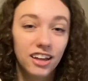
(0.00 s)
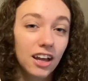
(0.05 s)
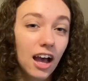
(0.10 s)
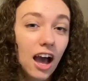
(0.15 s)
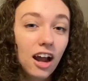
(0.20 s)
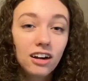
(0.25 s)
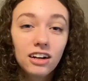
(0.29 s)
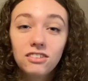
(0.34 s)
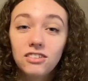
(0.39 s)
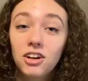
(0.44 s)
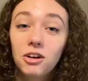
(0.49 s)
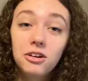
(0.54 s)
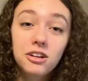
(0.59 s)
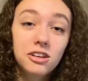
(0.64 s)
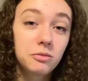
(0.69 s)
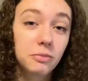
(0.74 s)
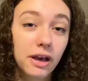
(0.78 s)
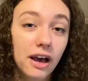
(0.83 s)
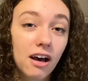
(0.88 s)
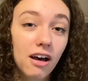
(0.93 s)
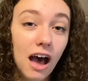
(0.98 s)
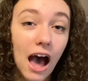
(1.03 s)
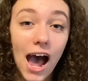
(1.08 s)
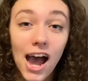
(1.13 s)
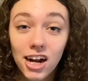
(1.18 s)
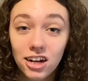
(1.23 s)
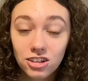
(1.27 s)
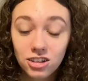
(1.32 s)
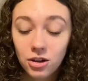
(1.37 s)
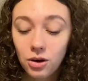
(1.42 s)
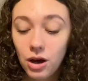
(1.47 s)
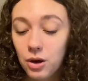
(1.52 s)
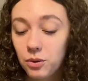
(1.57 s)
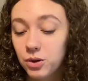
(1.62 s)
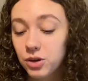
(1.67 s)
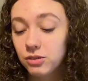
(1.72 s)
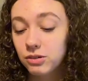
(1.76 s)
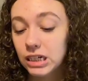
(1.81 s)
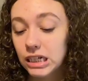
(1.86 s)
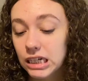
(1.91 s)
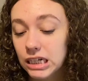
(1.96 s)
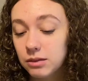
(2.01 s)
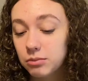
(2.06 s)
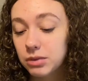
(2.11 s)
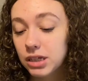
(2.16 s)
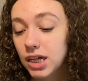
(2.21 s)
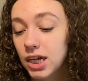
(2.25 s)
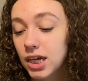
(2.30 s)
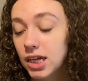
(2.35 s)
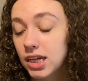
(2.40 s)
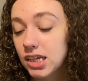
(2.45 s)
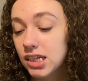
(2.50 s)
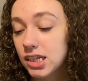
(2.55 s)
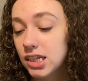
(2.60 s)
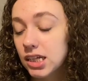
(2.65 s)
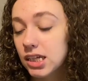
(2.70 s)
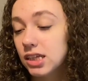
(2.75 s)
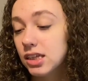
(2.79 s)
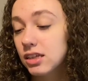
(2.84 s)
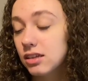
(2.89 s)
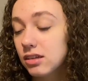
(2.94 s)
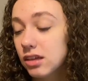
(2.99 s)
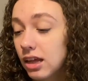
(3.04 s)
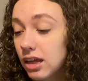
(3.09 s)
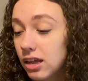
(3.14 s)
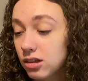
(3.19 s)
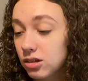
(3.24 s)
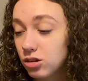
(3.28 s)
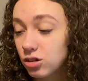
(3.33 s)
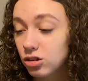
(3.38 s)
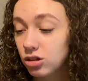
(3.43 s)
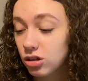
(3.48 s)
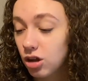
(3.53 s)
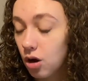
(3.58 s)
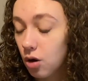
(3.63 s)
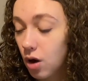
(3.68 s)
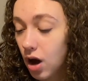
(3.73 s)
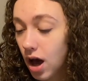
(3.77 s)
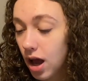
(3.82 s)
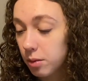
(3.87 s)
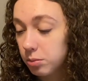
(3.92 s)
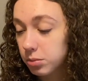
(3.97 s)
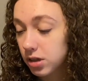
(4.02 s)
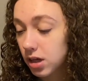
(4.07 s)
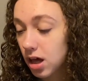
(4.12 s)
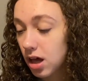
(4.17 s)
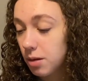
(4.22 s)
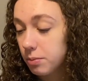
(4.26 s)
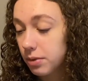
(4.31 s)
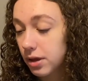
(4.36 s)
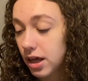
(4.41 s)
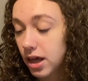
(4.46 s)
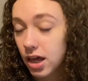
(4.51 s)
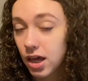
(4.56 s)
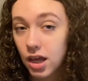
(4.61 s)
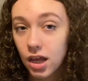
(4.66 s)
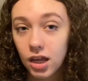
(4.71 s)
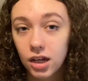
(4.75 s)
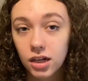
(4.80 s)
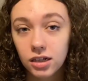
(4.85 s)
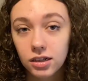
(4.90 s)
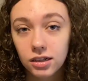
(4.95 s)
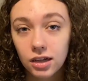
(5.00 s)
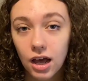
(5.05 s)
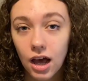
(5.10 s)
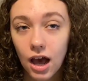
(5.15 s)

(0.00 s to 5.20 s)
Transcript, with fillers: I don't even know what it's about. I just know I want to read it because it's like so hyped up and